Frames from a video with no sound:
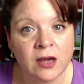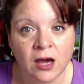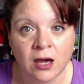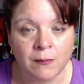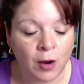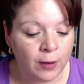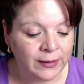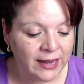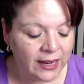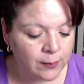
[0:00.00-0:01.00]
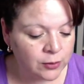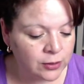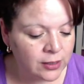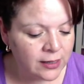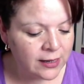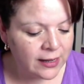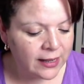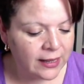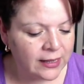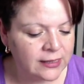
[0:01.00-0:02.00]
um, Arm & Hammer.
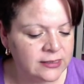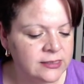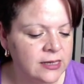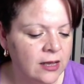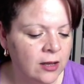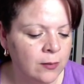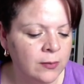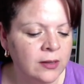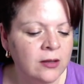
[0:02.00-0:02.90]
And um,